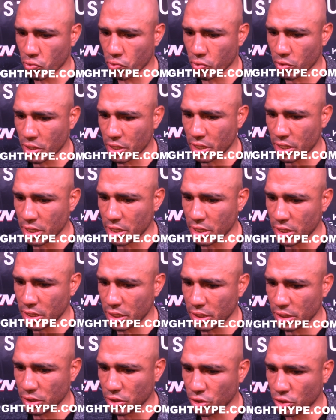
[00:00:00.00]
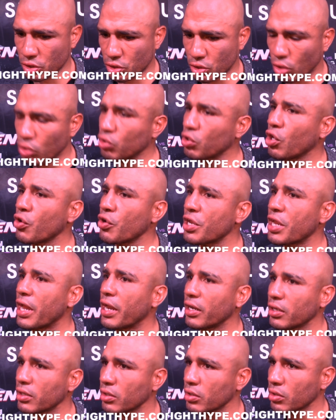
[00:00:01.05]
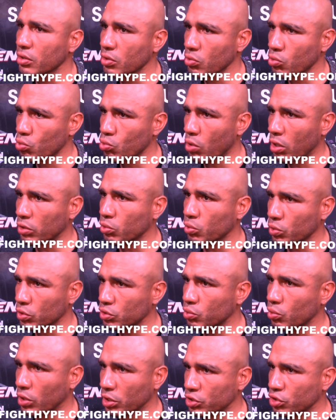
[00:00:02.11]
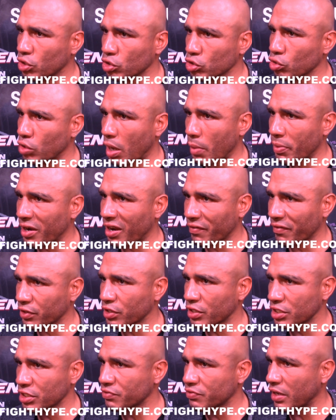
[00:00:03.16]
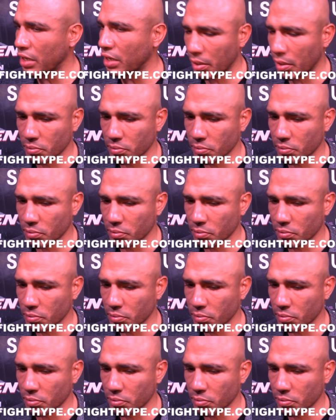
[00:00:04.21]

We don't know yet what's going to happen after this fight.